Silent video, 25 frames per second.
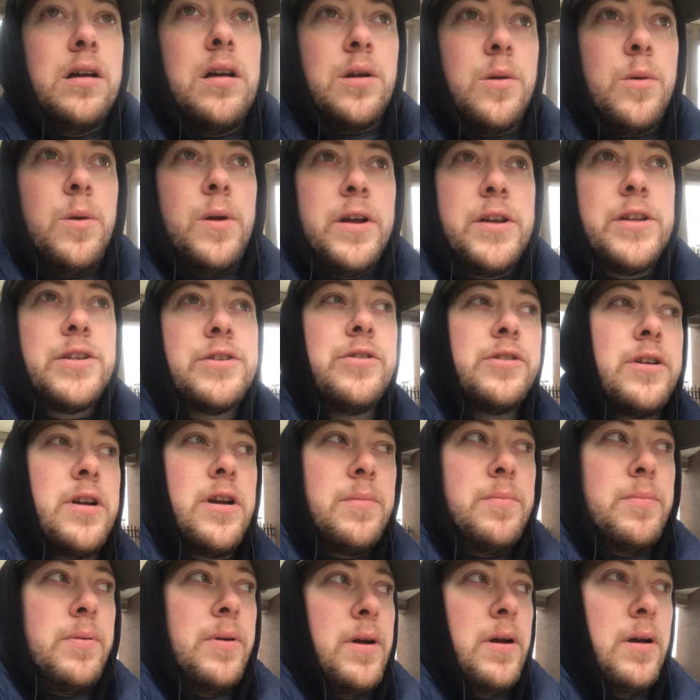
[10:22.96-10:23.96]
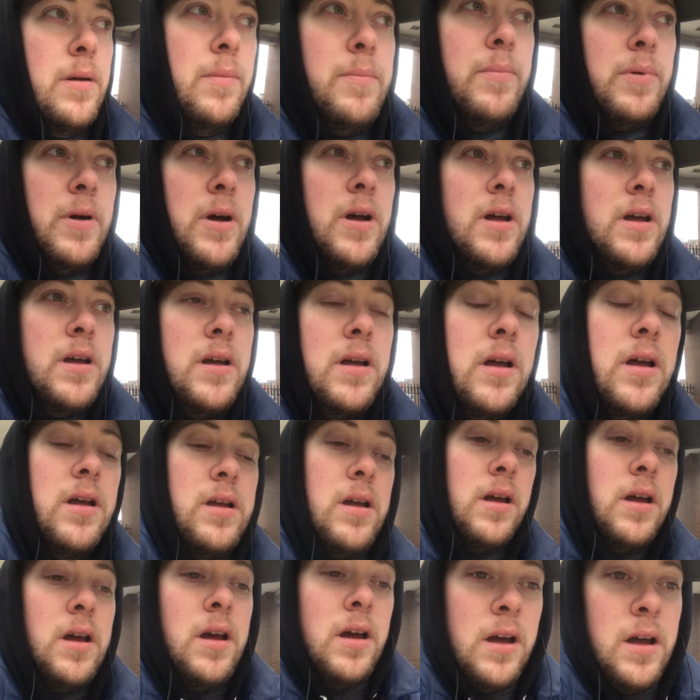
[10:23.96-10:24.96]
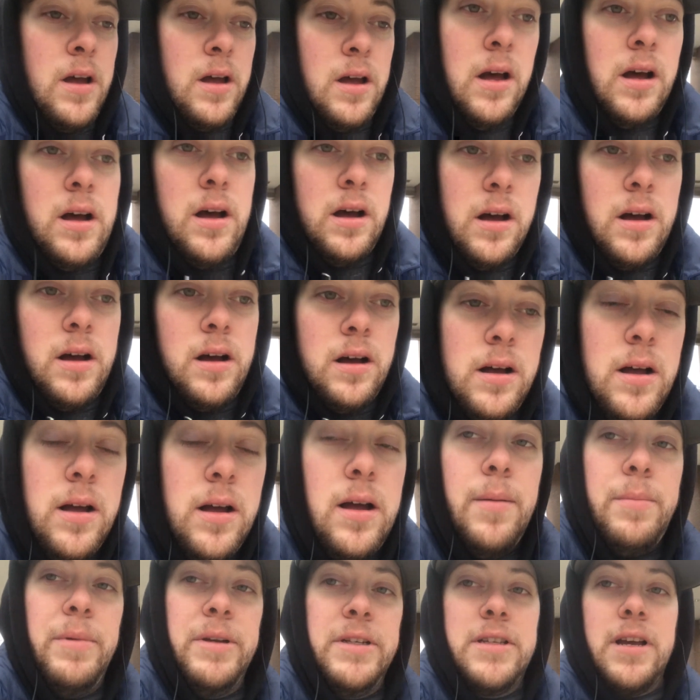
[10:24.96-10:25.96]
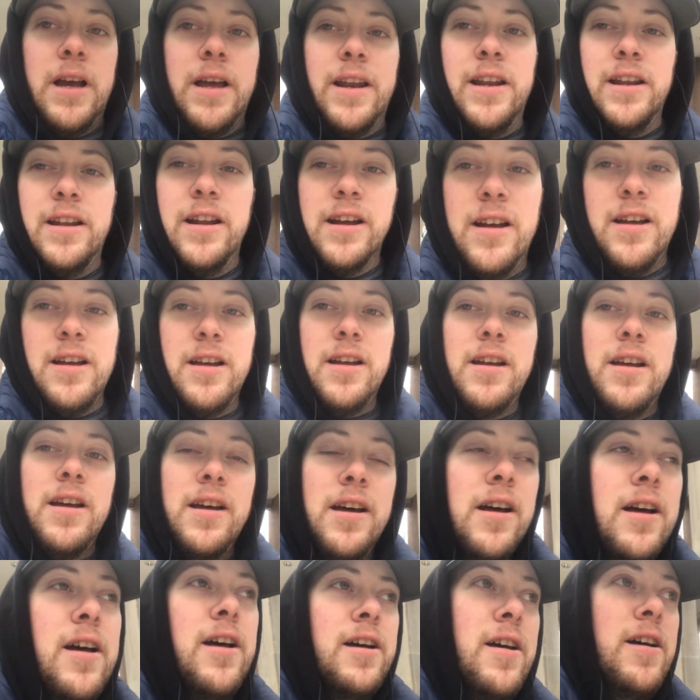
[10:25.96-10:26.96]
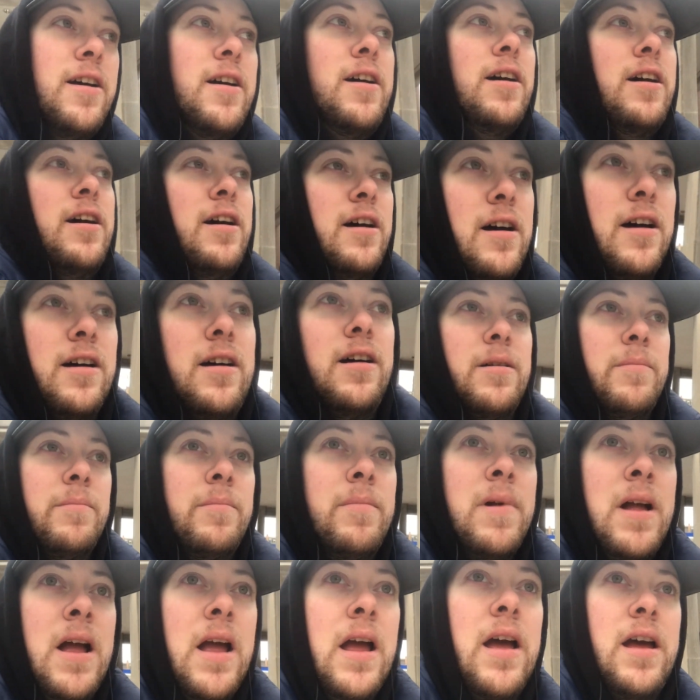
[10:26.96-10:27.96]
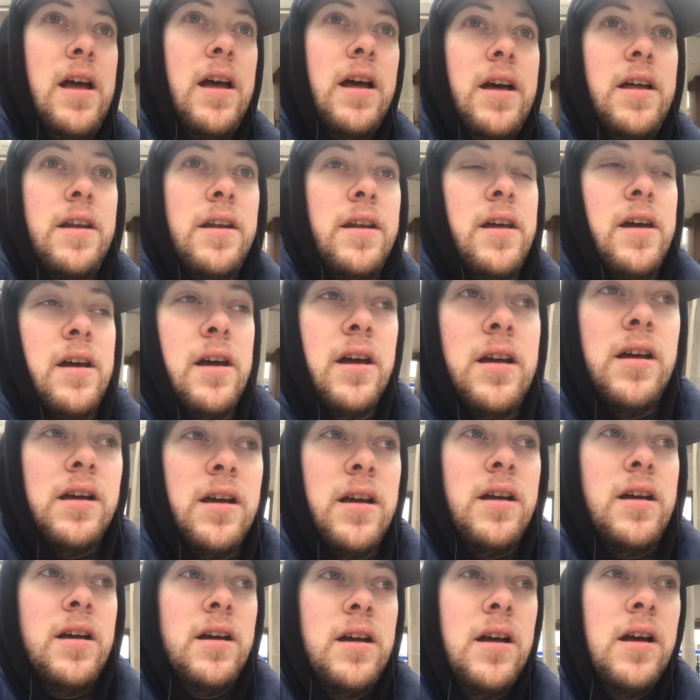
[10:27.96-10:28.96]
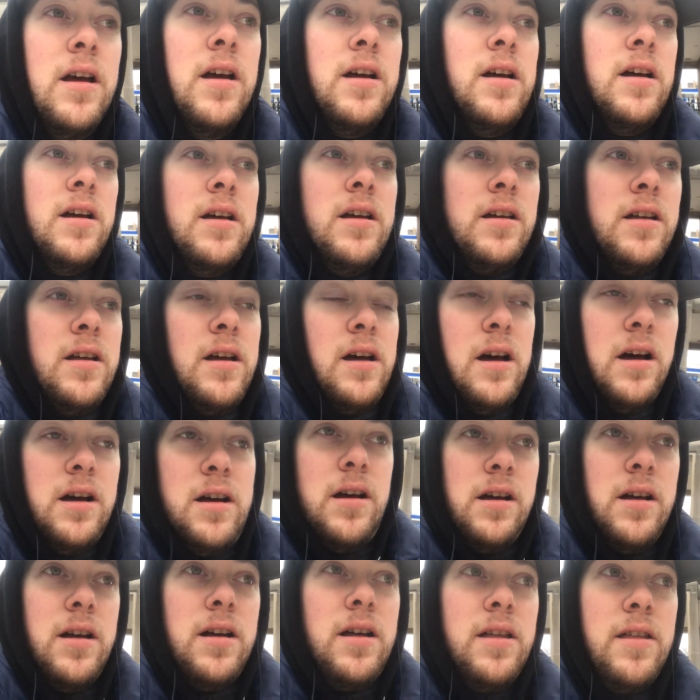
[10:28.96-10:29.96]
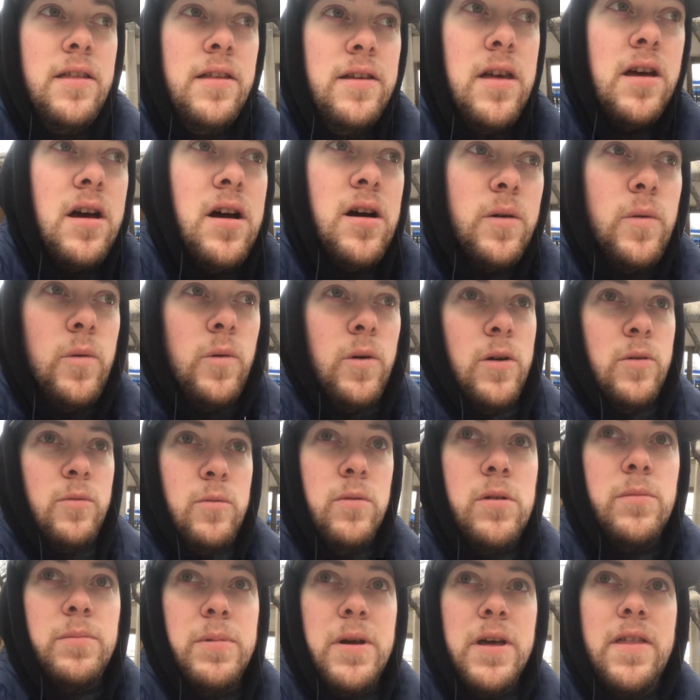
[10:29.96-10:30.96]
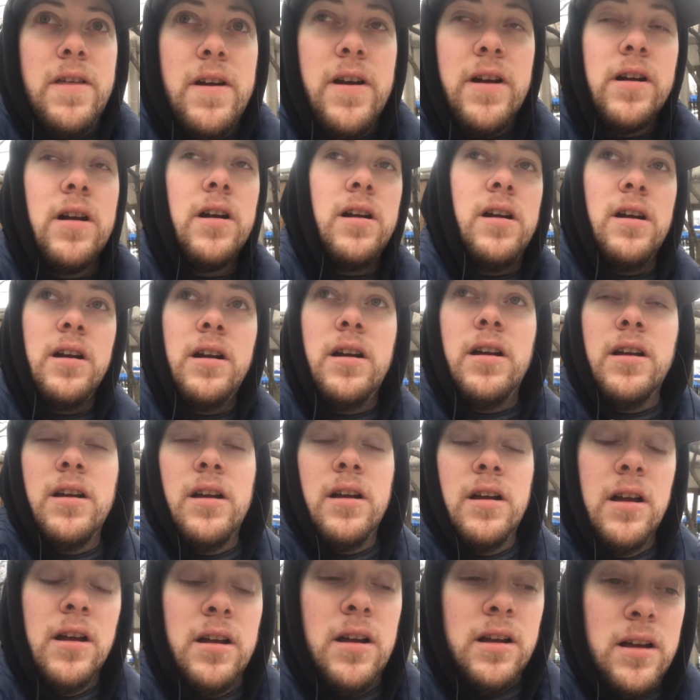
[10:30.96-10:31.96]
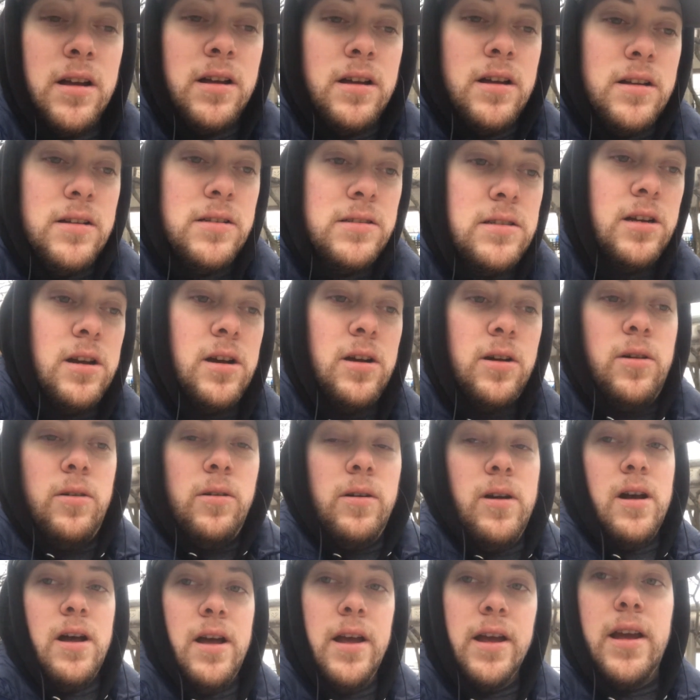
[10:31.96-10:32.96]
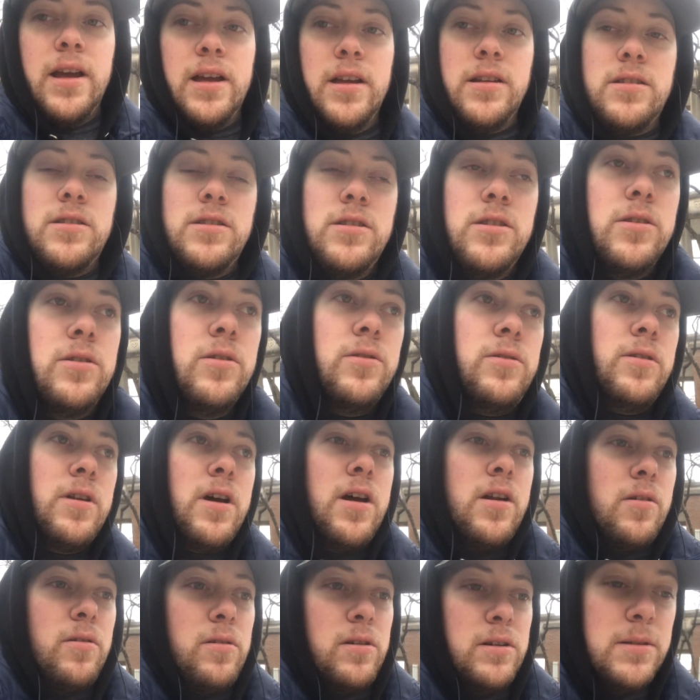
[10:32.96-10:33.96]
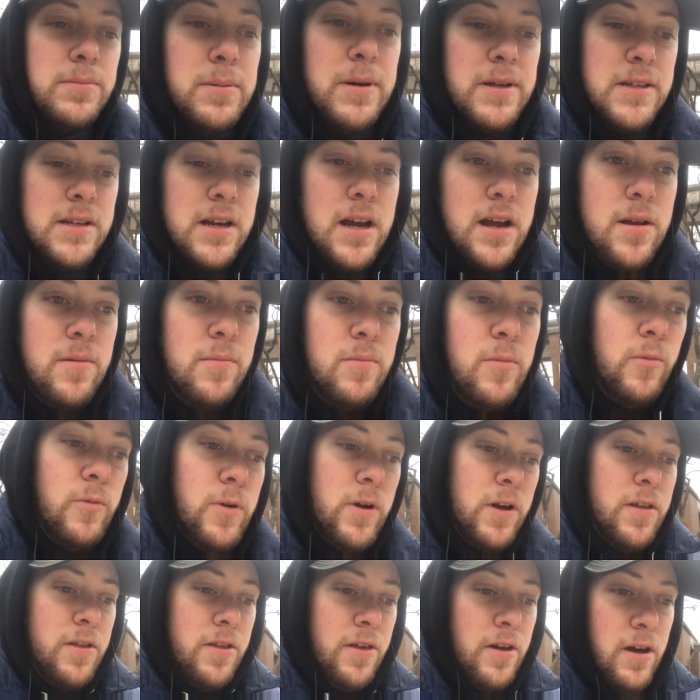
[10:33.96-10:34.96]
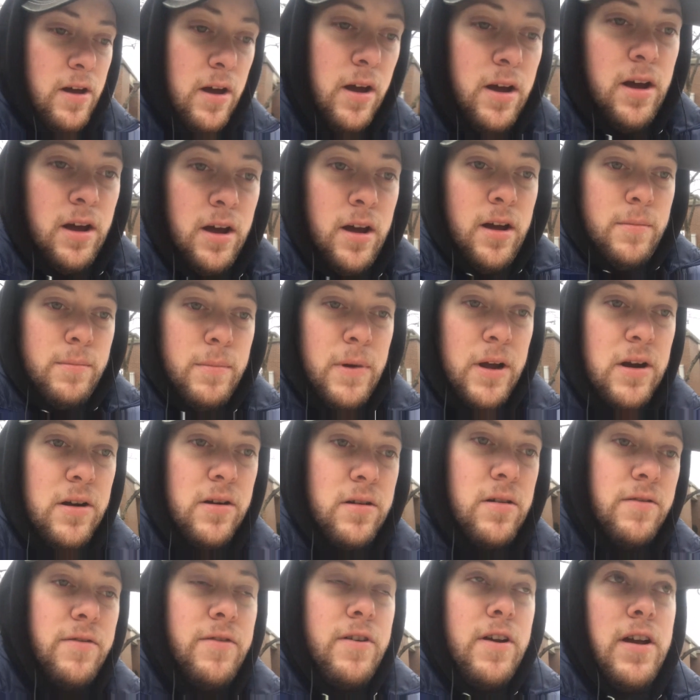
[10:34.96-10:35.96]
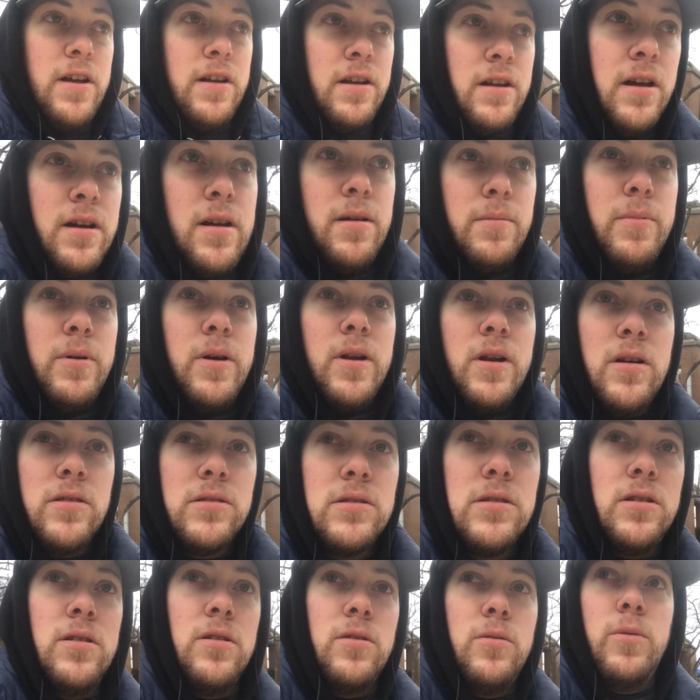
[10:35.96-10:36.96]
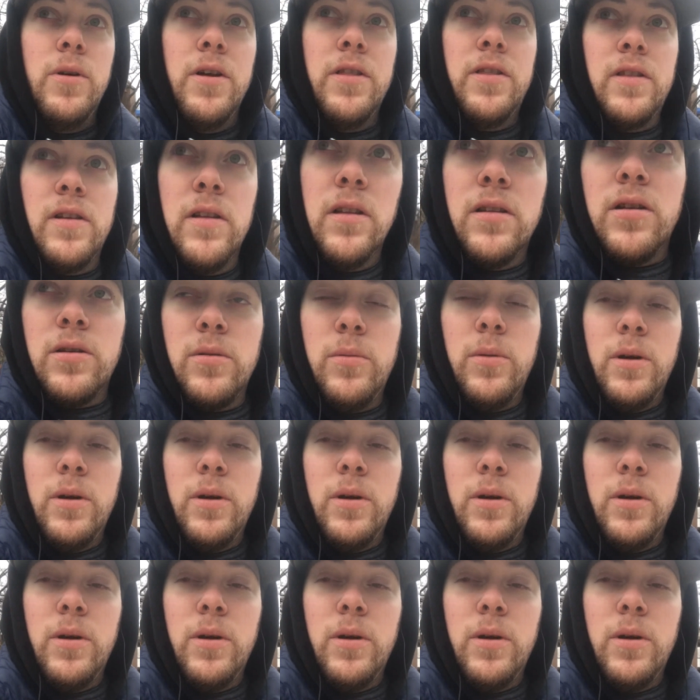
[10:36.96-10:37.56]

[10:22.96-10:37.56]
Quick trip, but I'm excited. And the young one will be there, so I get to not only spend time with my girlfriend but also with the little